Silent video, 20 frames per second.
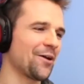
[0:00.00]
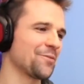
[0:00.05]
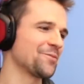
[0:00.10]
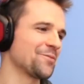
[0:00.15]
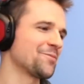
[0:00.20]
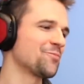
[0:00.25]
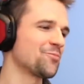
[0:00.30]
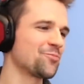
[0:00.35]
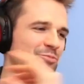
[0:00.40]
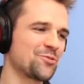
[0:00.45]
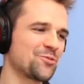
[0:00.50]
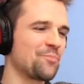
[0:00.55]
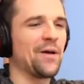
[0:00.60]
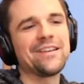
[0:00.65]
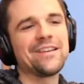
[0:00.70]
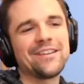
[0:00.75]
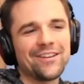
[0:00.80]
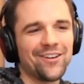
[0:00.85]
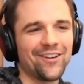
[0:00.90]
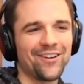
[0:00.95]
spend
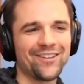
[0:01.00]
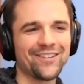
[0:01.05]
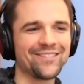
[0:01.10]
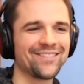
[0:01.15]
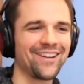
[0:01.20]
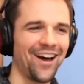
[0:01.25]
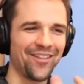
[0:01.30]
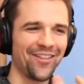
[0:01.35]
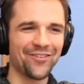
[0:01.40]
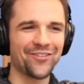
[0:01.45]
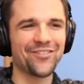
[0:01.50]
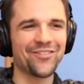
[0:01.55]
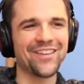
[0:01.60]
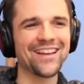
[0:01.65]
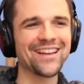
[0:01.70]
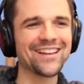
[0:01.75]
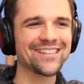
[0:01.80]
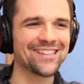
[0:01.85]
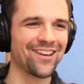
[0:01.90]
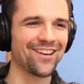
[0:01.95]
it on other
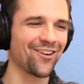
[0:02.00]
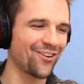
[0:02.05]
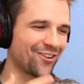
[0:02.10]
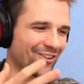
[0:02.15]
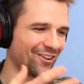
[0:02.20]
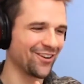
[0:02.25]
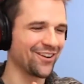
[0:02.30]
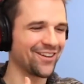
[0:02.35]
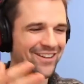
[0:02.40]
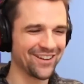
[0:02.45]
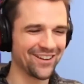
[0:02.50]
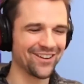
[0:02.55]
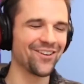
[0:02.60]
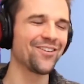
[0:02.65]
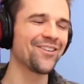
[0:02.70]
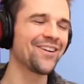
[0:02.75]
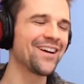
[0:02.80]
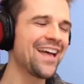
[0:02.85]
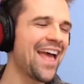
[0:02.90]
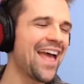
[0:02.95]
things that aren't gonna,
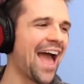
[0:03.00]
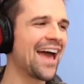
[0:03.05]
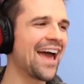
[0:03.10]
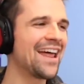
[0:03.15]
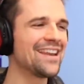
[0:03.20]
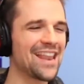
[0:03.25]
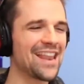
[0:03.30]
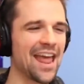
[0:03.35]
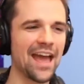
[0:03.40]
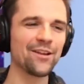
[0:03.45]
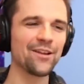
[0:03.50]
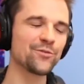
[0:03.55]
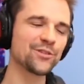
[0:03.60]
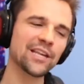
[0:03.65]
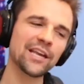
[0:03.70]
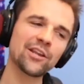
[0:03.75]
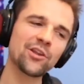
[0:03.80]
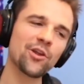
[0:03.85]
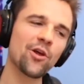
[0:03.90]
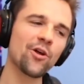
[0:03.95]
and it was
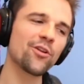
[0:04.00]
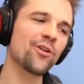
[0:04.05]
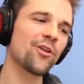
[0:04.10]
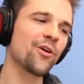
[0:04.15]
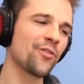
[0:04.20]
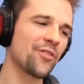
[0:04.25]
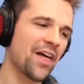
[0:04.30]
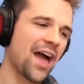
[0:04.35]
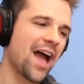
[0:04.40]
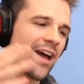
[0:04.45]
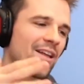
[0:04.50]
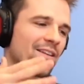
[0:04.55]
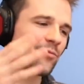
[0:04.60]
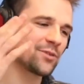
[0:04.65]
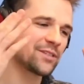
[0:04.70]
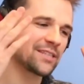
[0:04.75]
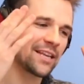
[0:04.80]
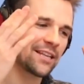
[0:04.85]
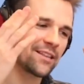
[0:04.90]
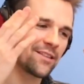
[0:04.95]
like, no, that was
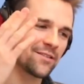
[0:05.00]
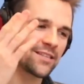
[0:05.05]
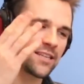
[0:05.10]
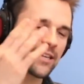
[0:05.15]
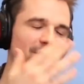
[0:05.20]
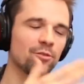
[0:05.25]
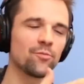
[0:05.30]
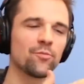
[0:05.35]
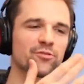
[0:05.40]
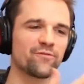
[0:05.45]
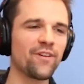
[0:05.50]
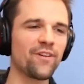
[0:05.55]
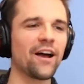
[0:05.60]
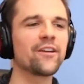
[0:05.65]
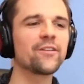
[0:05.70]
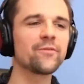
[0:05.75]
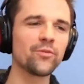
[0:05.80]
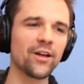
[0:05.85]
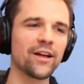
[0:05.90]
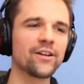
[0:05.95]
like the single most
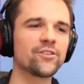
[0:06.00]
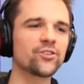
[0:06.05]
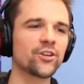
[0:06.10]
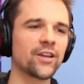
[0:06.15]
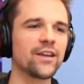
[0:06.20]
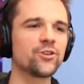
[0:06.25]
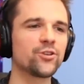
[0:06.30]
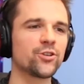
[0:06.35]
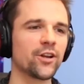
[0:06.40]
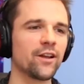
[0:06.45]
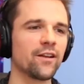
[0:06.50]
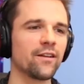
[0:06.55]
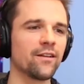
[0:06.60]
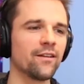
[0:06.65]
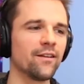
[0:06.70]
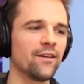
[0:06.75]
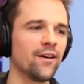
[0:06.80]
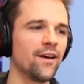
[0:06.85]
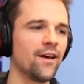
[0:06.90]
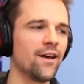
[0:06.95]
valuable education
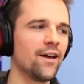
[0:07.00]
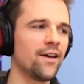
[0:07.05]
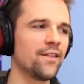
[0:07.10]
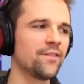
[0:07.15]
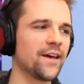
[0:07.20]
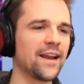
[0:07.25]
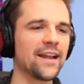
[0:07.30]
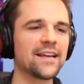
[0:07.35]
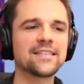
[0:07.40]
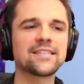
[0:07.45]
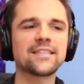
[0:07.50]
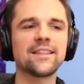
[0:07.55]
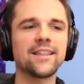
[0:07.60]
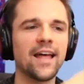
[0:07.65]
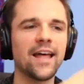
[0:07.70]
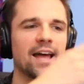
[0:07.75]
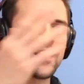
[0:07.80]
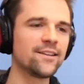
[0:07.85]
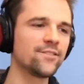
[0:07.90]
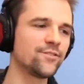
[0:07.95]
that has
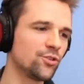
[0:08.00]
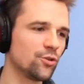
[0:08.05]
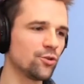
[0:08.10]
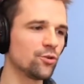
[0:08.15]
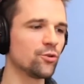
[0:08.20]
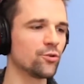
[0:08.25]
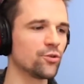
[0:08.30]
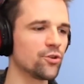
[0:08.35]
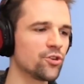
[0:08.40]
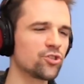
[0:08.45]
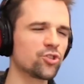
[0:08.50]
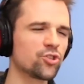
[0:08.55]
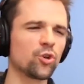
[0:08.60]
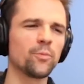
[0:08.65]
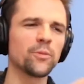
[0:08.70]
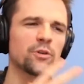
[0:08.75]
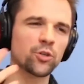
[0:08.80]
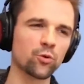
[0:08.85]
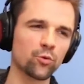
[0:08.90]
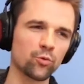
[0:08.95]
led to so
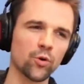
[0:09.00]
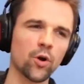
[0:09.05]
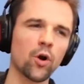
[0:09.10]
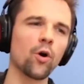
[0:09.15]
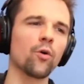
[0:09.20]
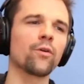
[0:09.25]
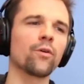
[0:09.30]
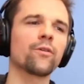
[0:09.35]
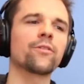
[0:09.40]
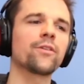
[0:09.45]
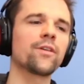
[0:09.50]
much growth.